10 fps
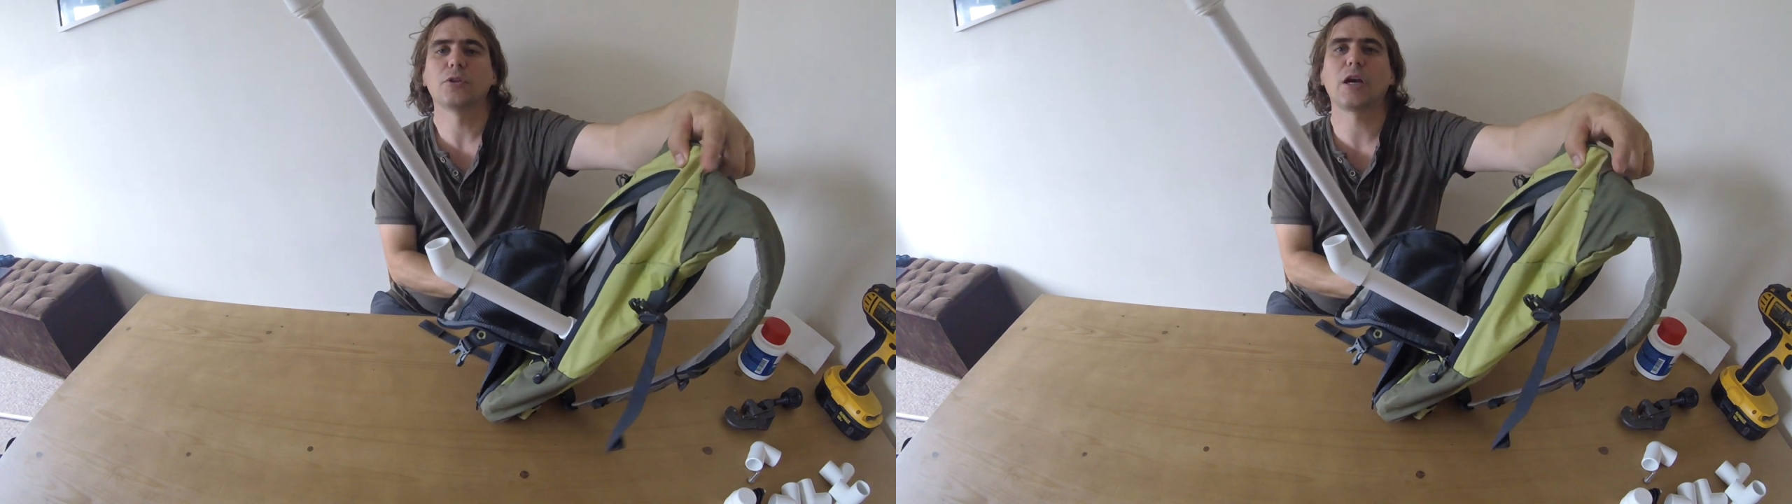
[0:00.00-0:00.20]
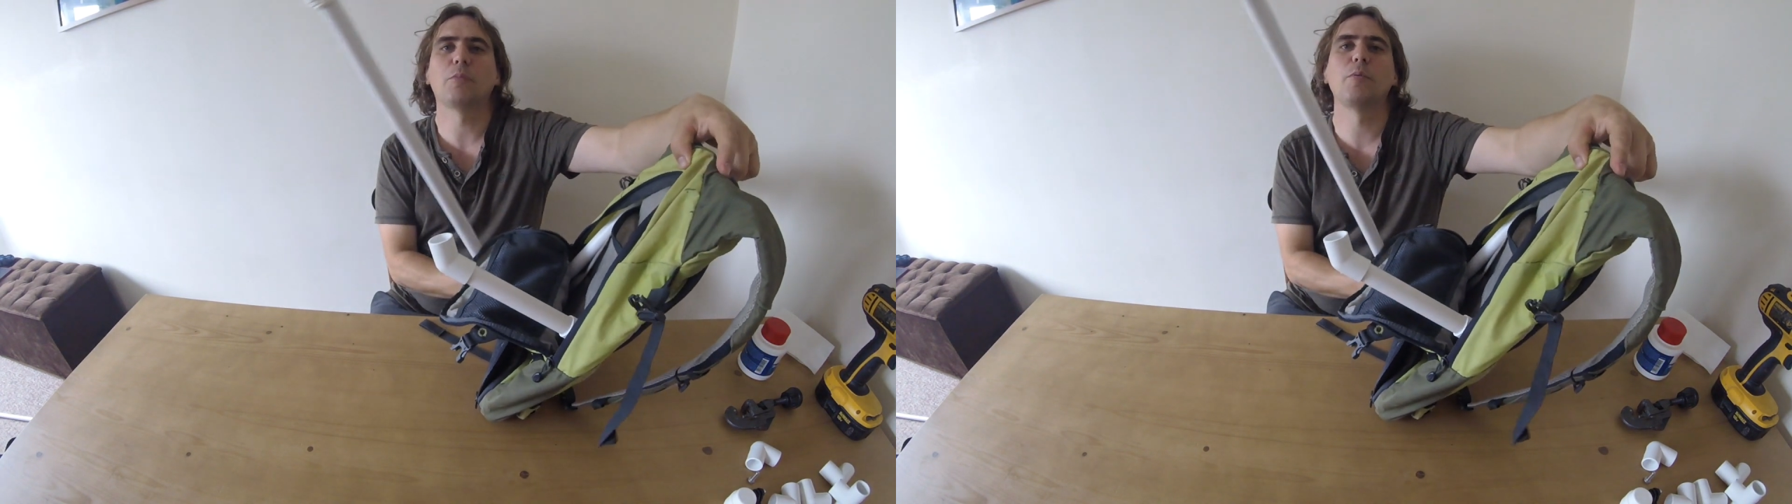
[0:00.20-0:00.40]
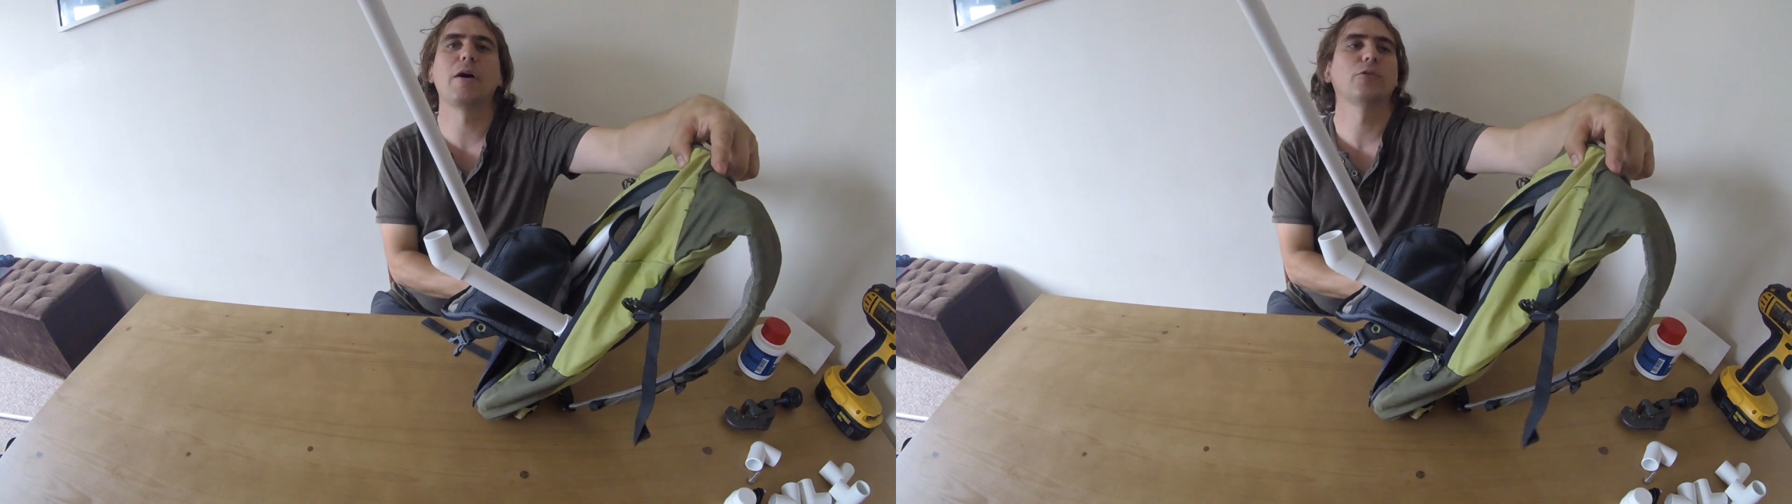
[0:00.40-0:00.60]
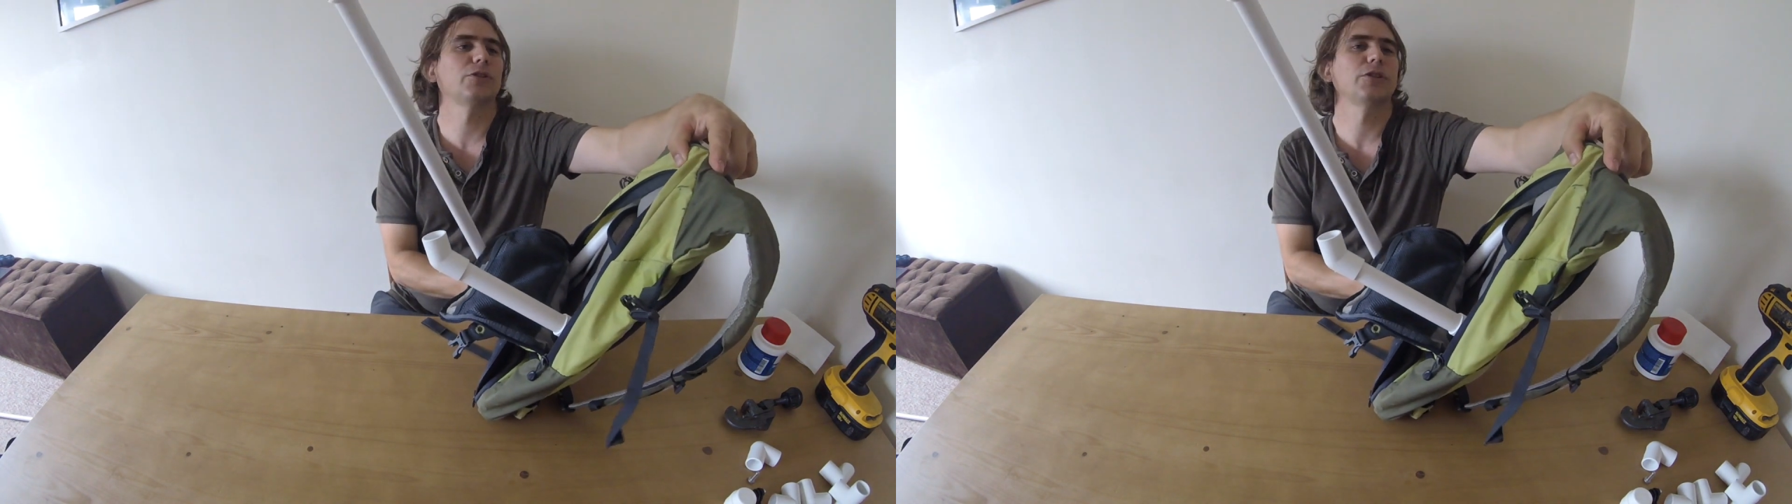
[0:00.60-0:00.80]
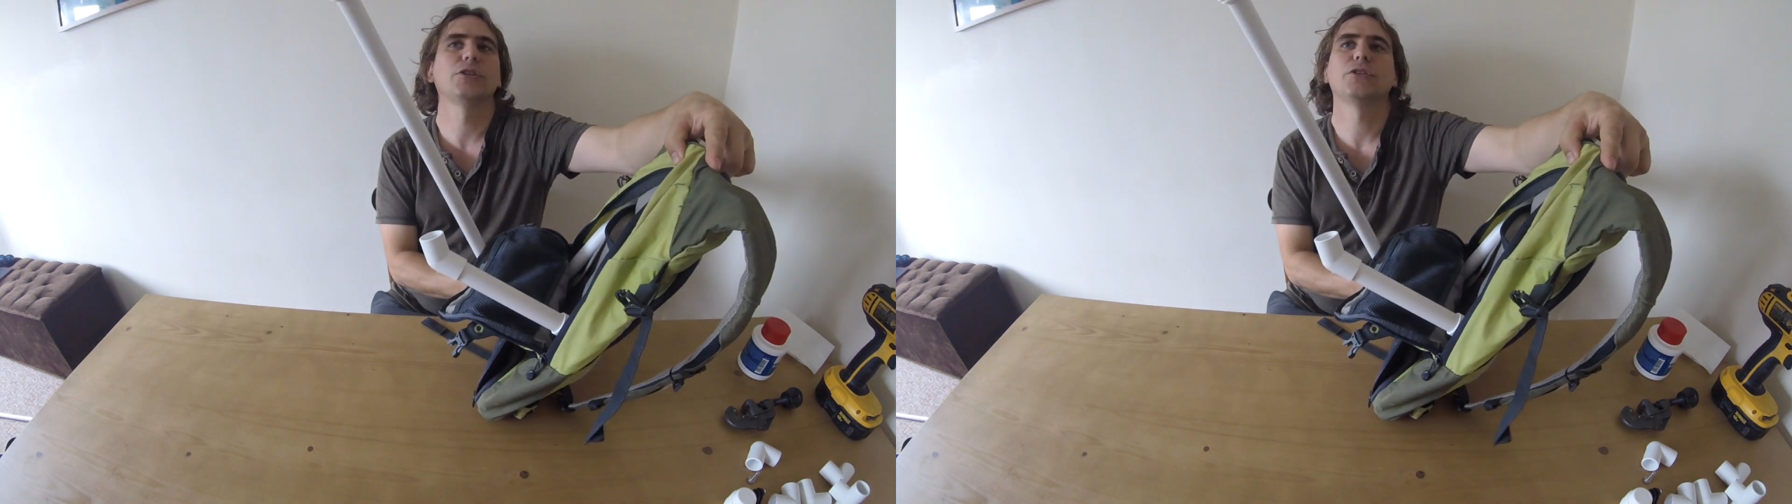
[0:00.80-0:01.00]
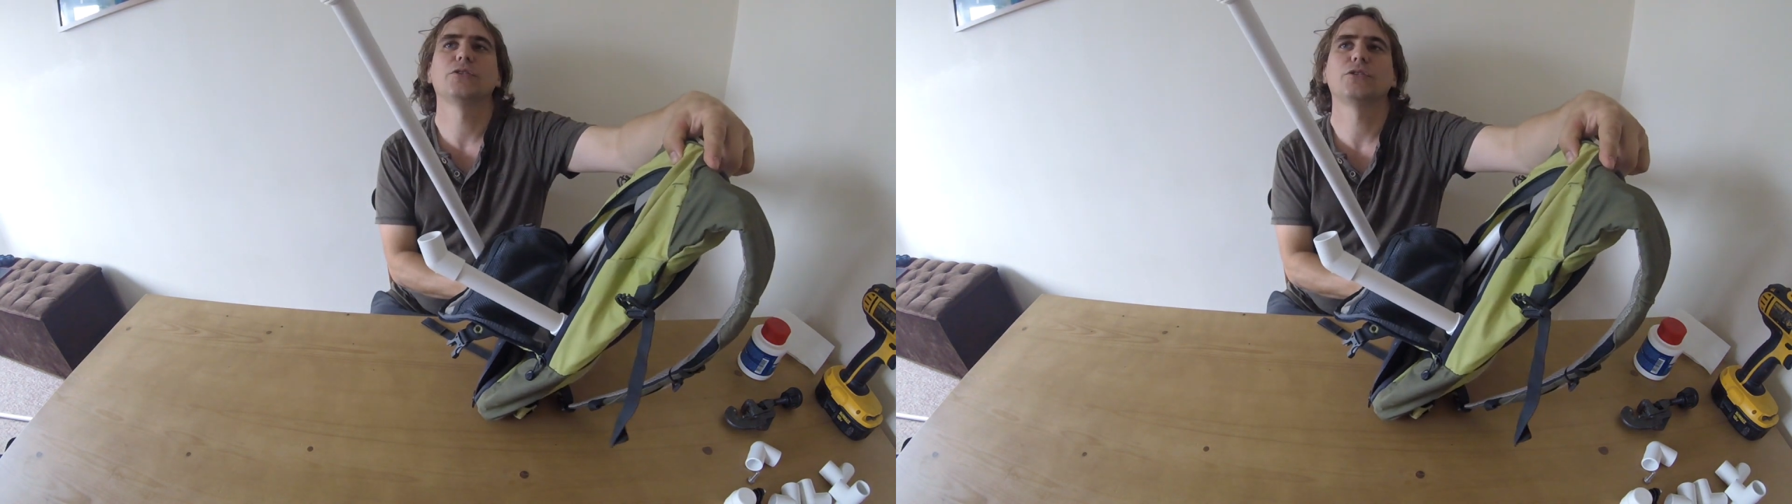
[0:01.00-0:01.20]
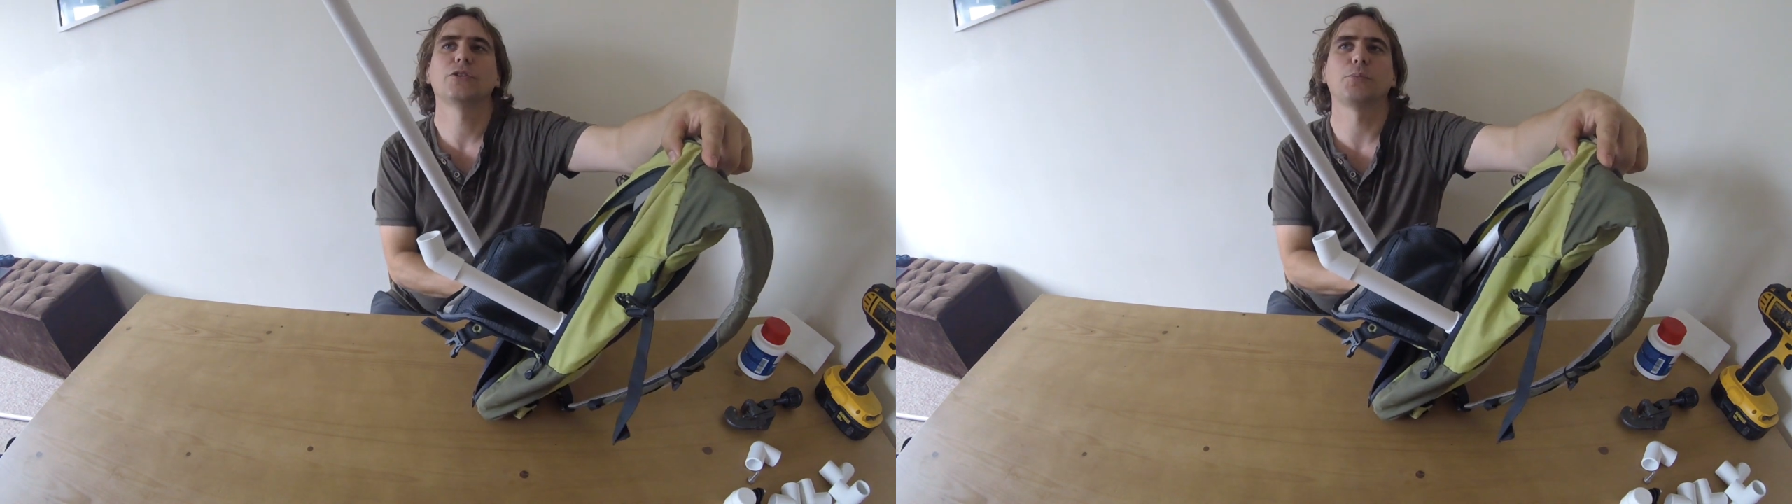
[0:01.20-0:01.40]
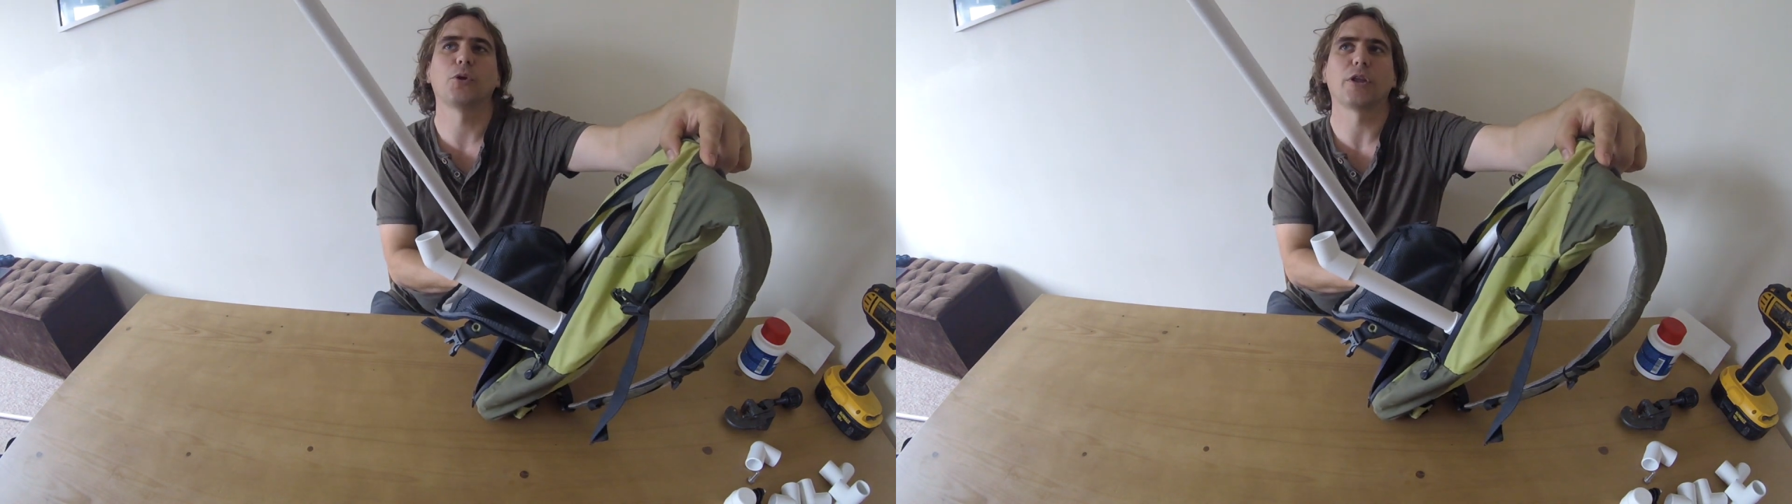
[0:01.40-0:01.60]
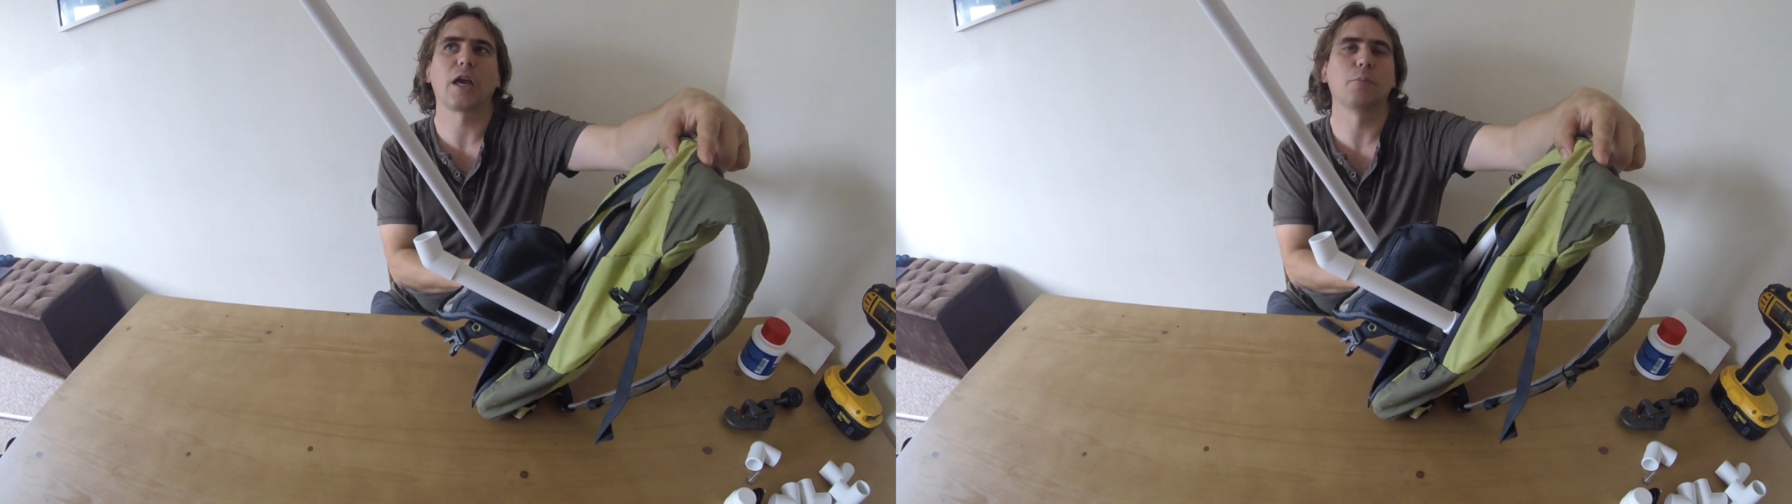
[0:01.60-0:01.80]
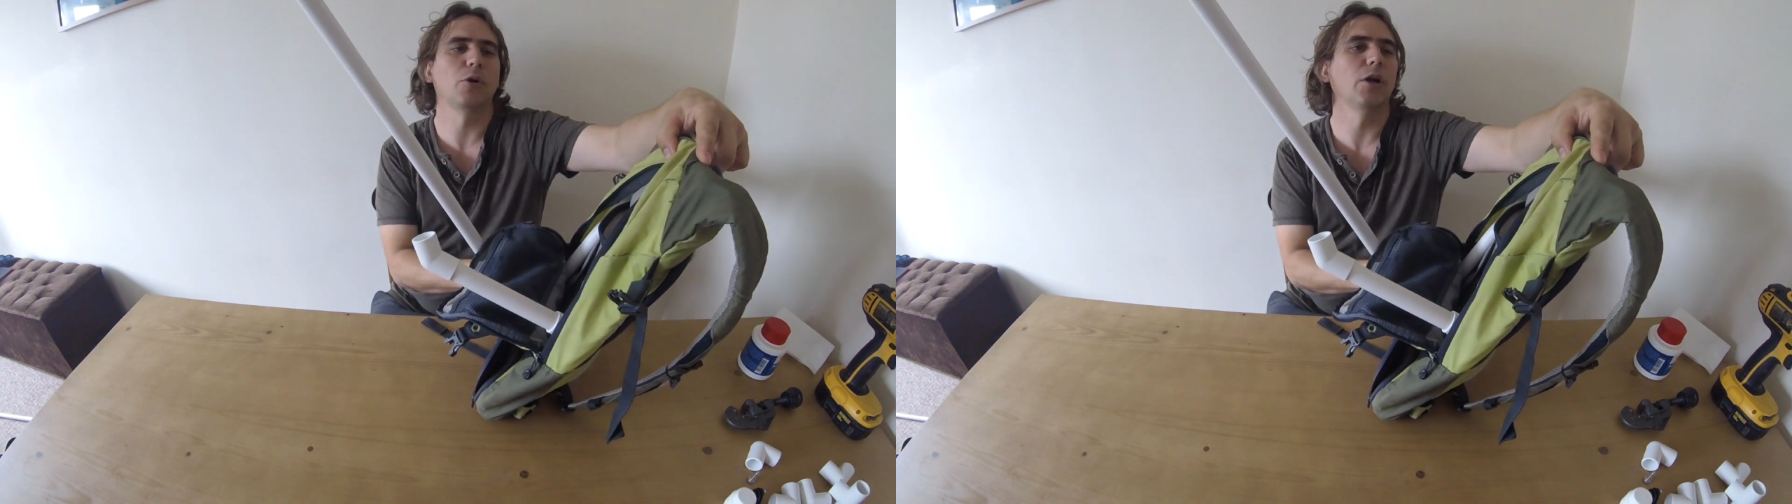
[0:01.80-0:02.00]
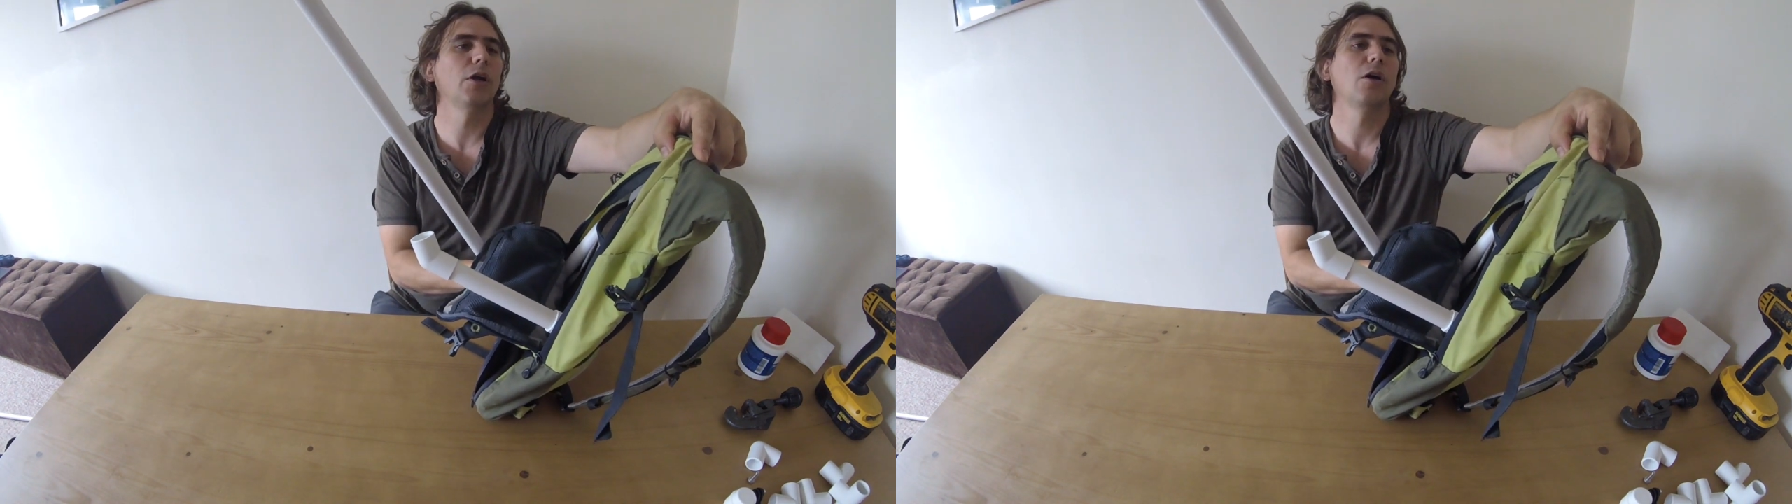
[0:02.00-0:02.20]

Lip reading: camera mount to put the camera